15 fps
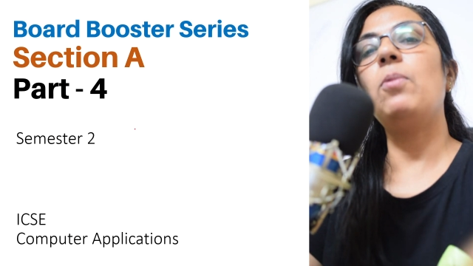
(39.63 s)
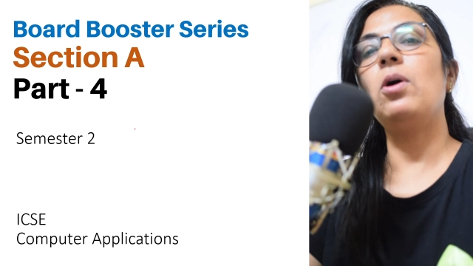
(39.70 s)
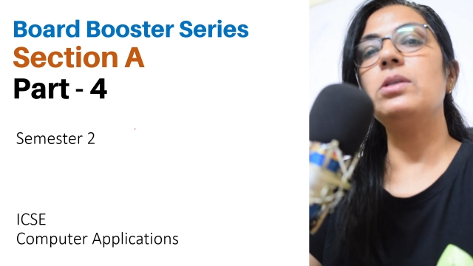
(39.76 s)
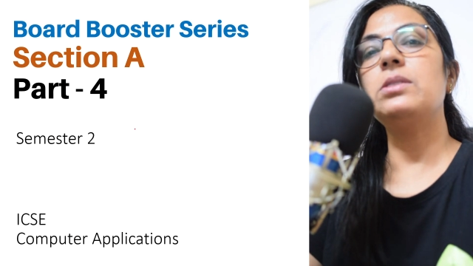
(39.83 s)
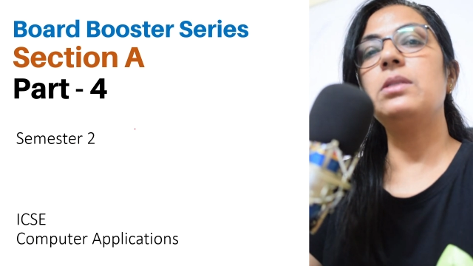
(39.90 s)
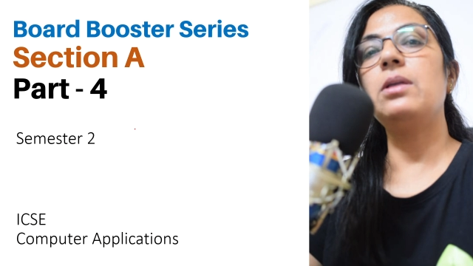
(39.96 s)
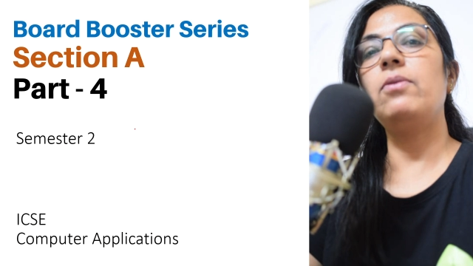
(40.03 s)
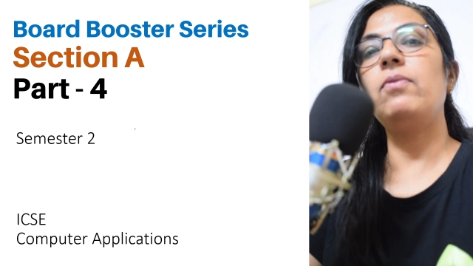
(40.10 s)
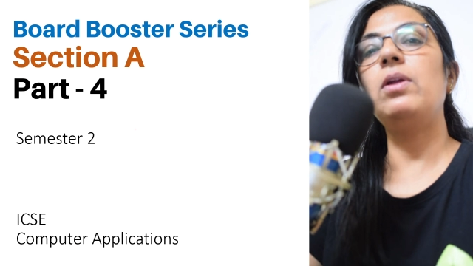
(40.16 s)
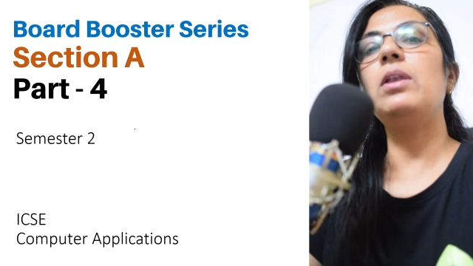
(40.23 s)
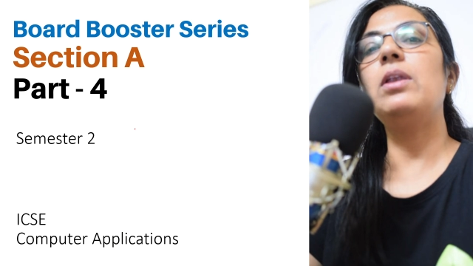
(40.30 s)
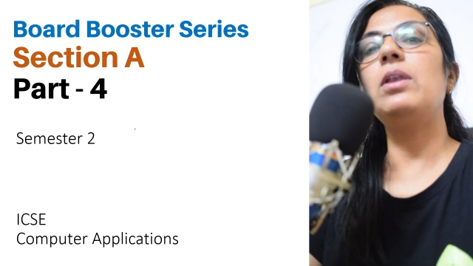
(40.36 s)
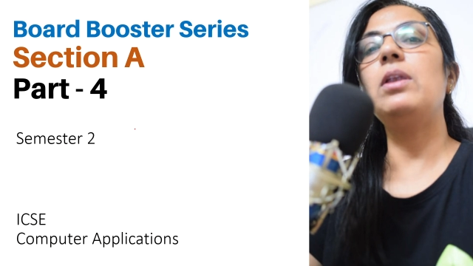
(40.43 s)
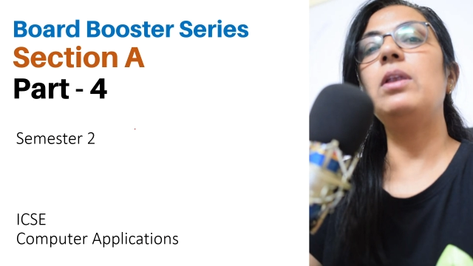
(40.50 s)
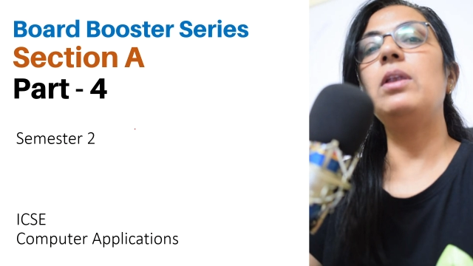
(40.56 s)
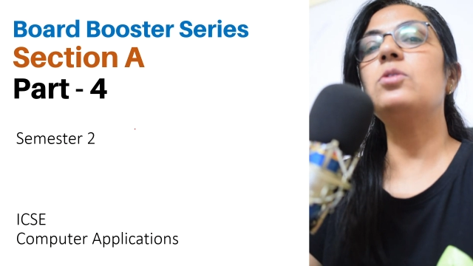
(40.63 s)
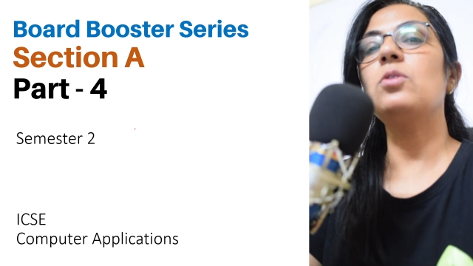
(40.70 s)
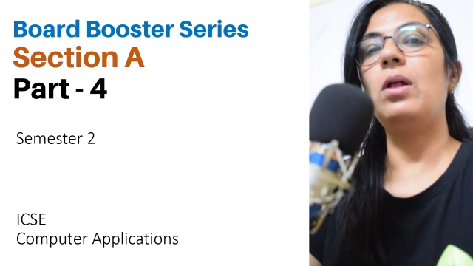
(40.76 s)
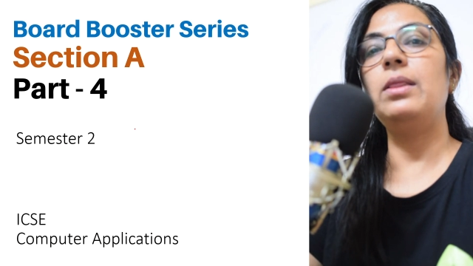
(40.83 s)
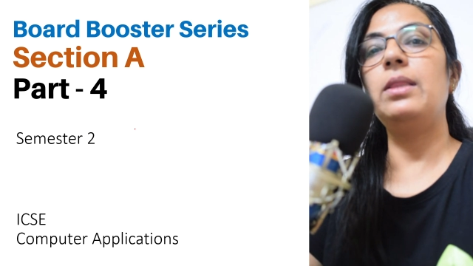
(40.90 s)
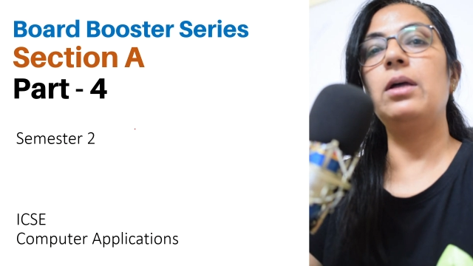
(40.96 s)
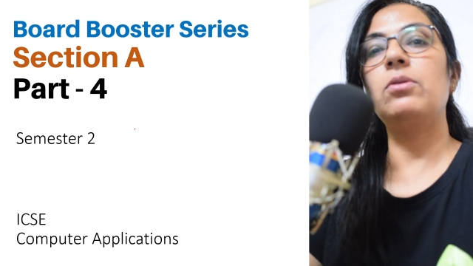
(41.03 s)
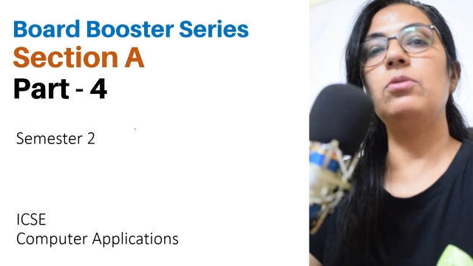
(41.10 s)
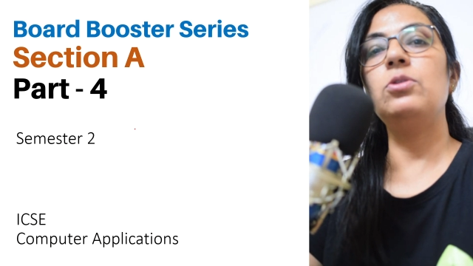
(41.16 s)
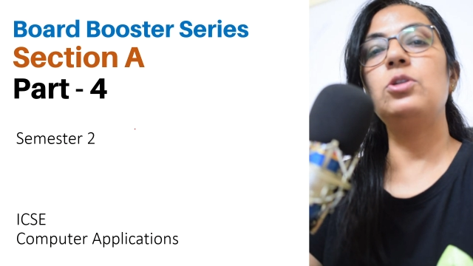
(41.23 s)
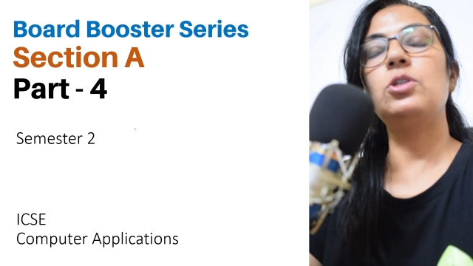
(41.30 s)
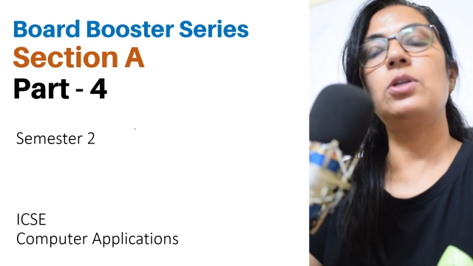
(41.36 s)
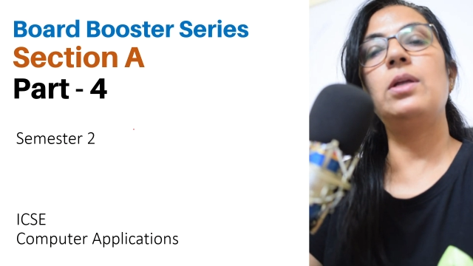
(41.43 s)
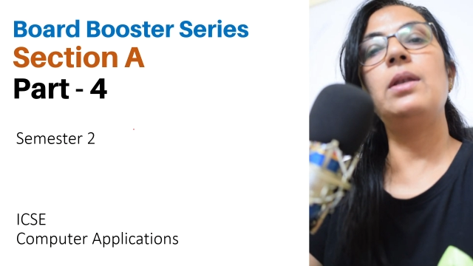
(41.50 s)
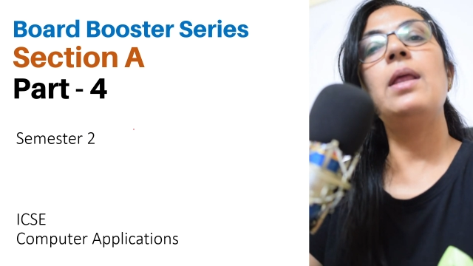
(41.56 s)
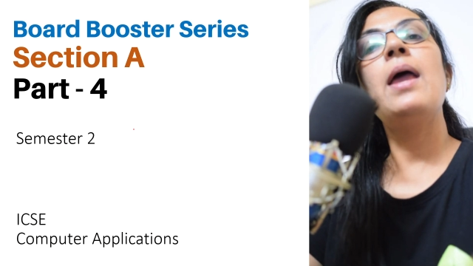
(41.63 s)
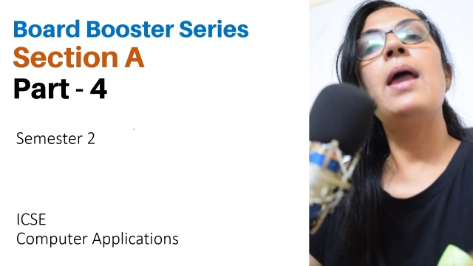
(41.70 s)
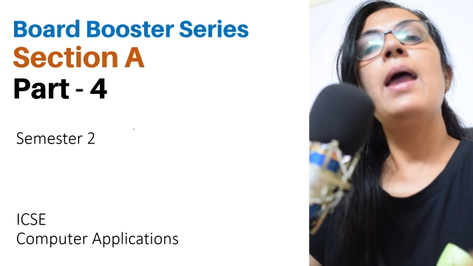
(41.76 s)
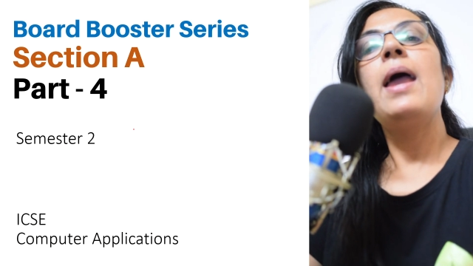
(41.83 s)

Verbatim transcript: pause the video, solve the question